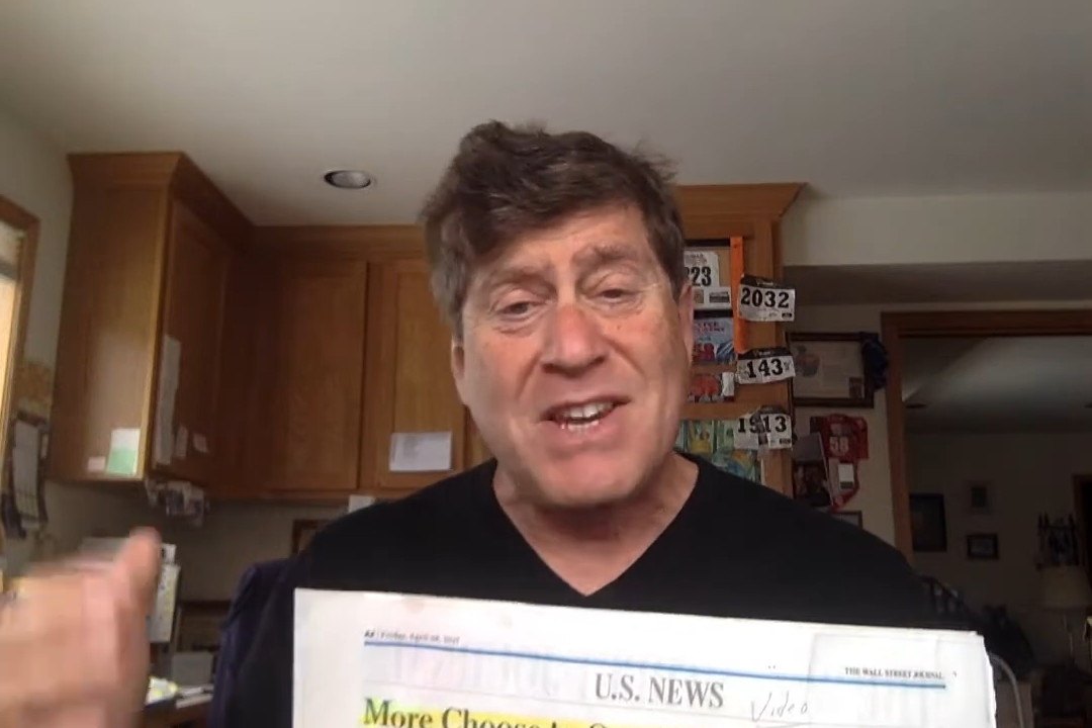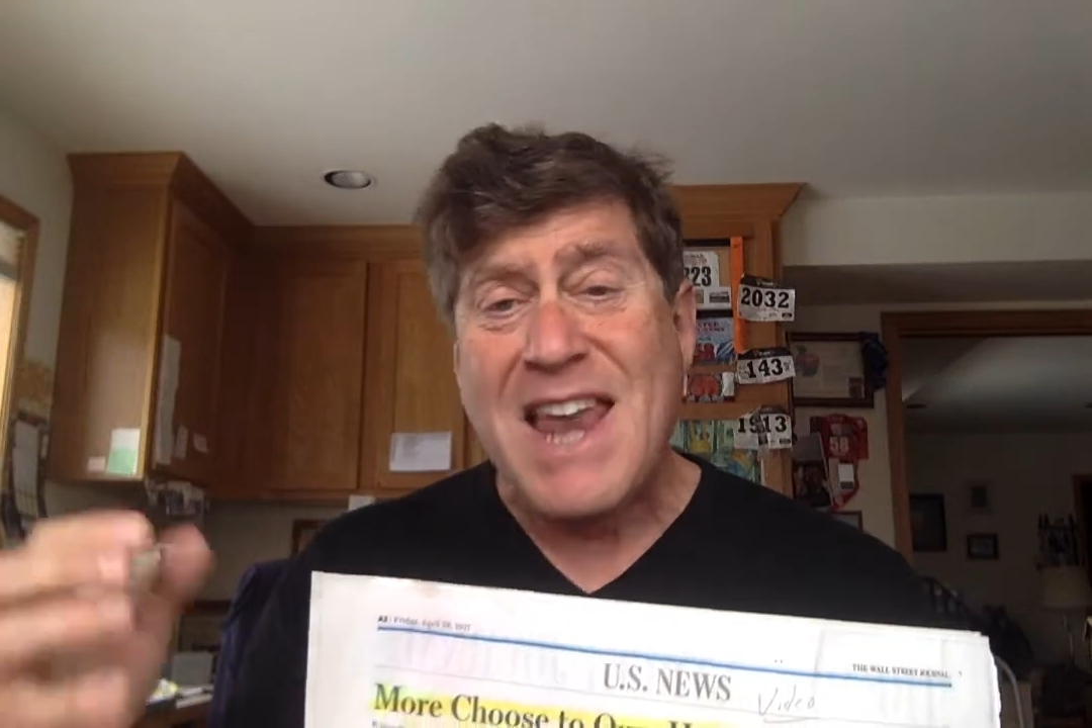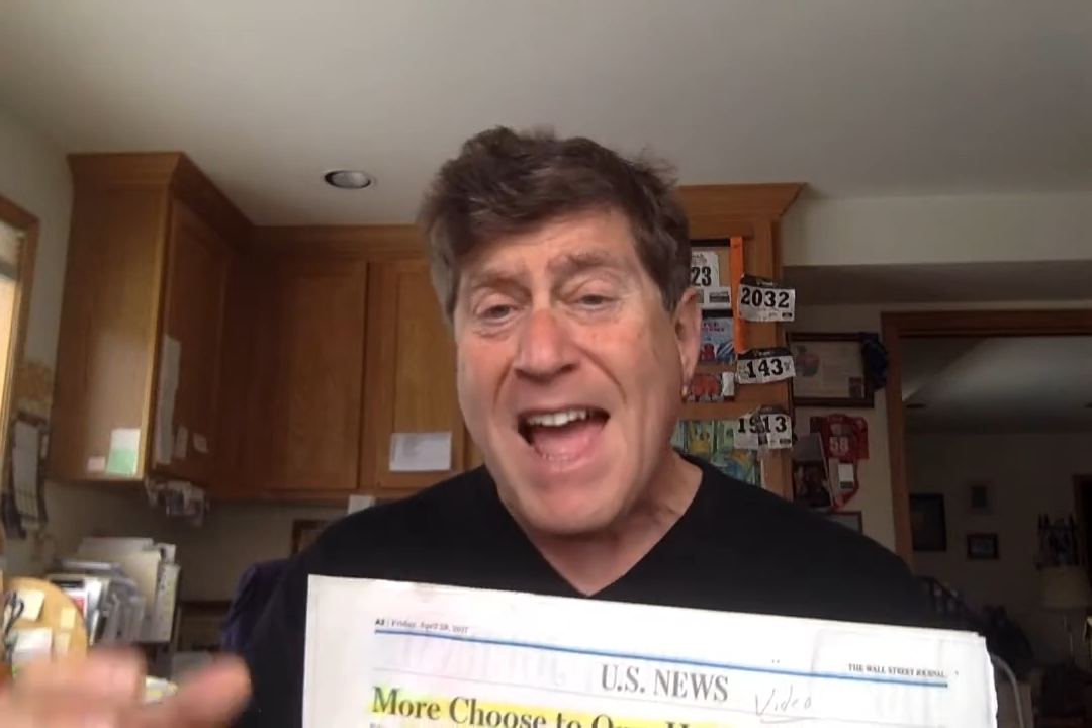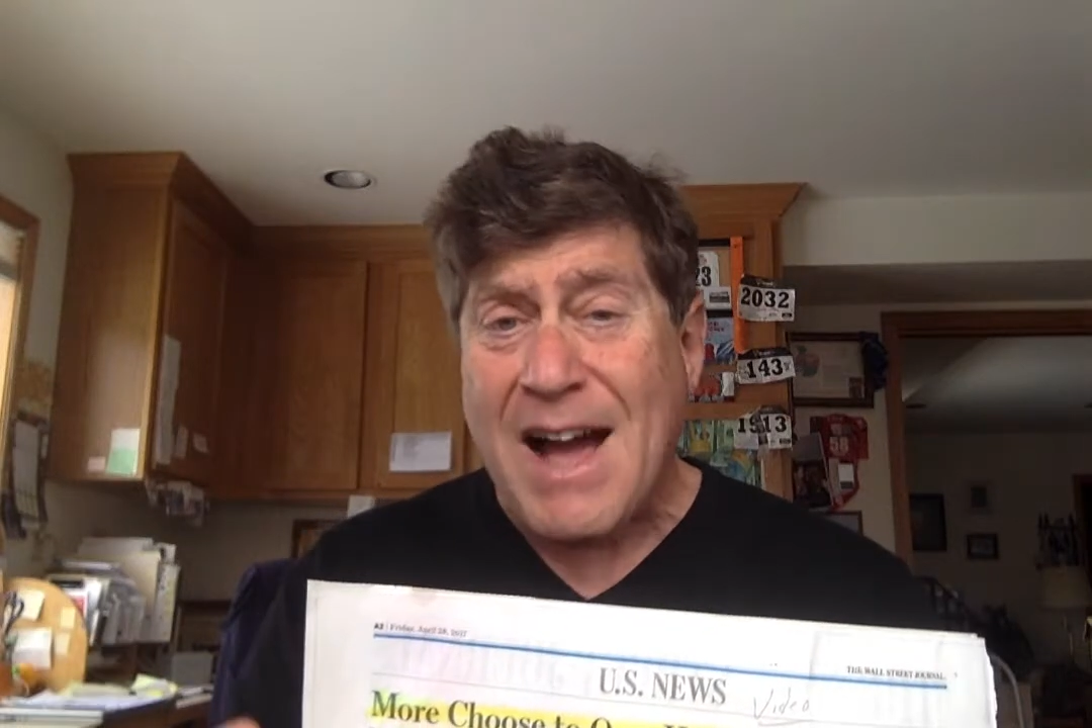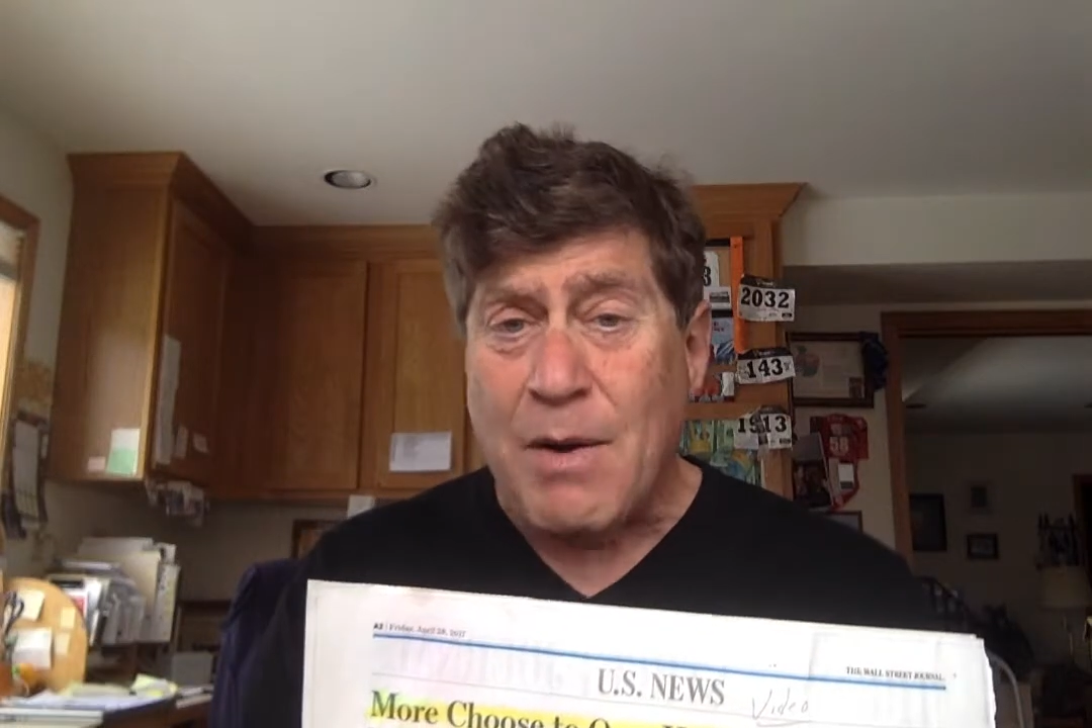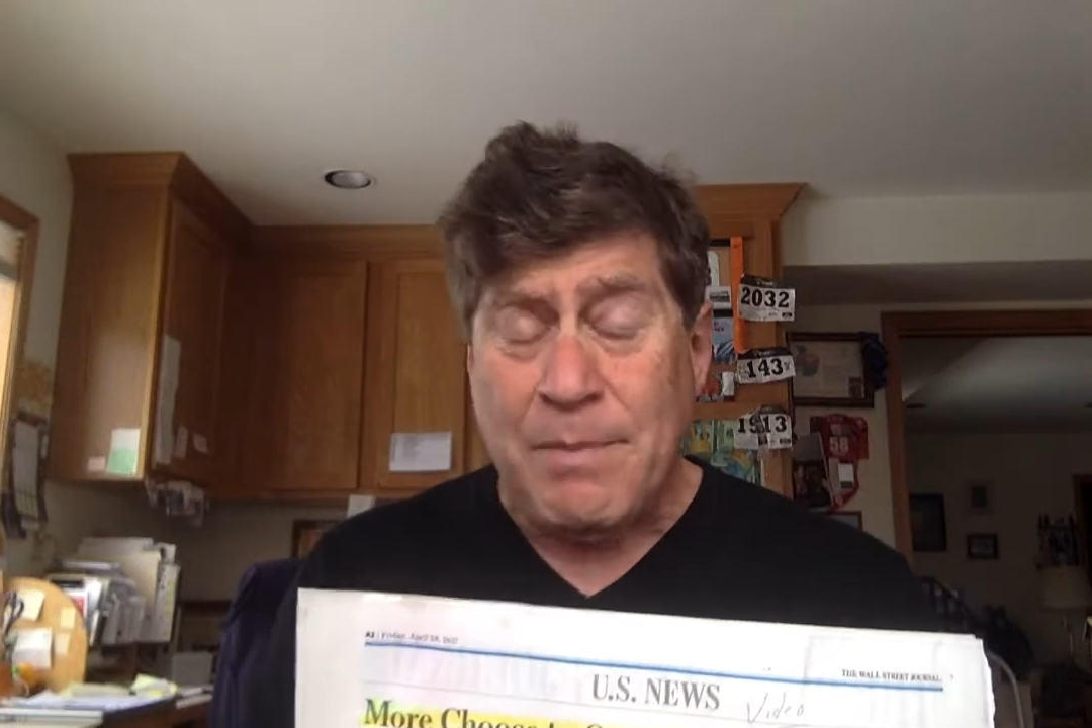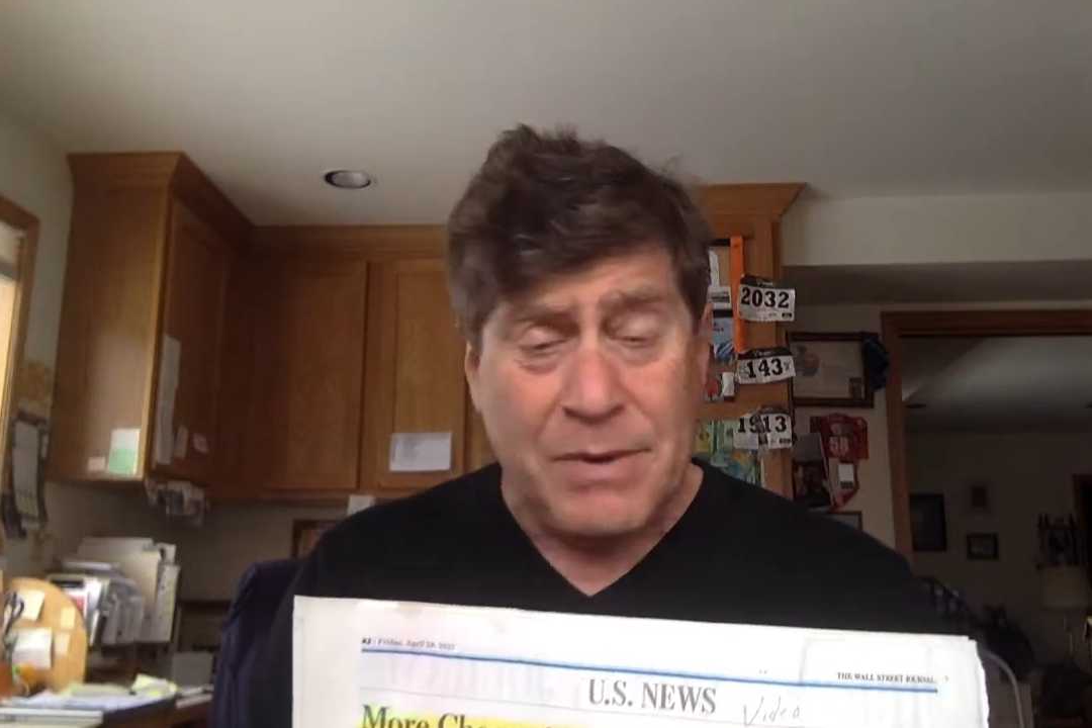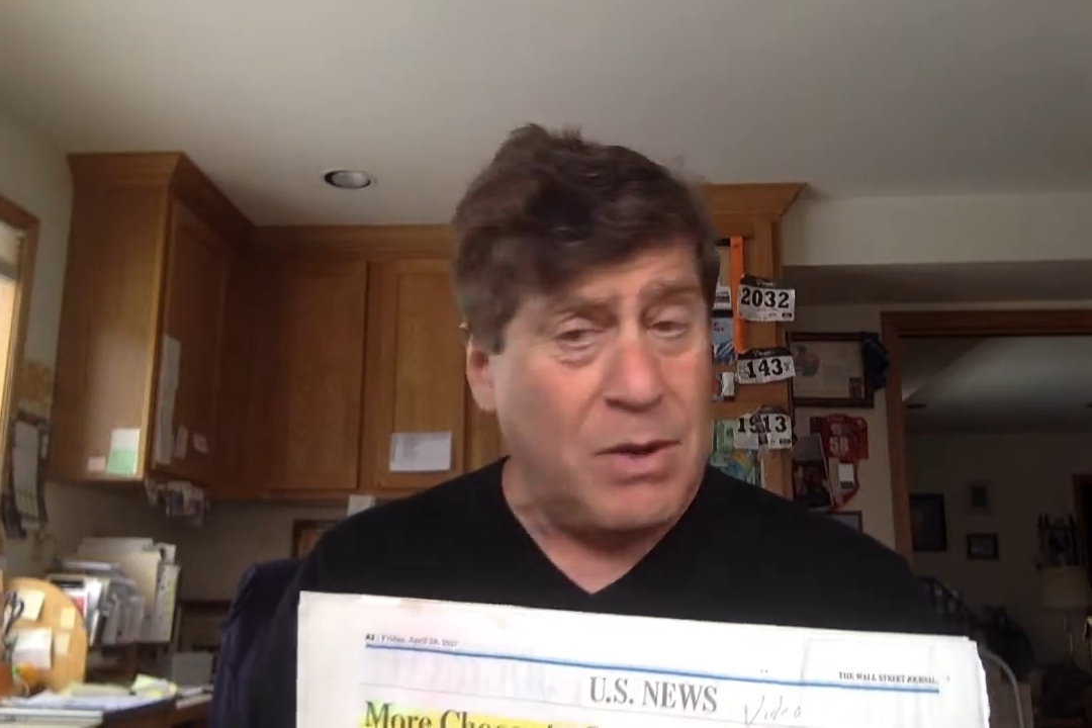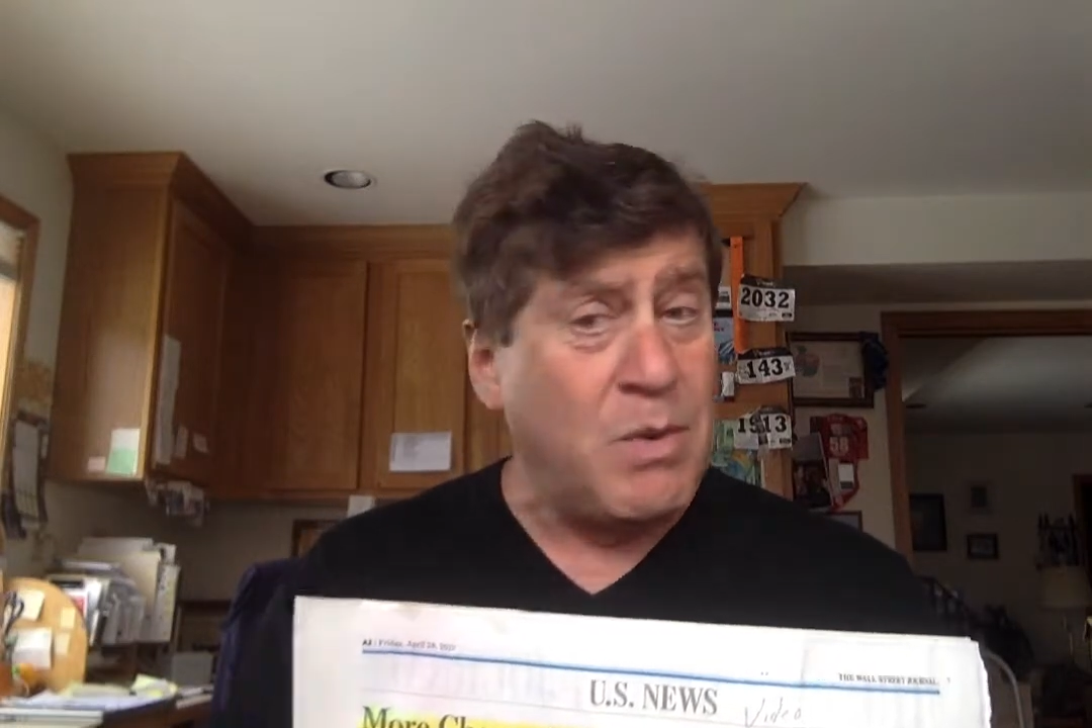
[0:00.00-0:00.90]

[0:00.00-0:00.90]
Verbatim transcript: now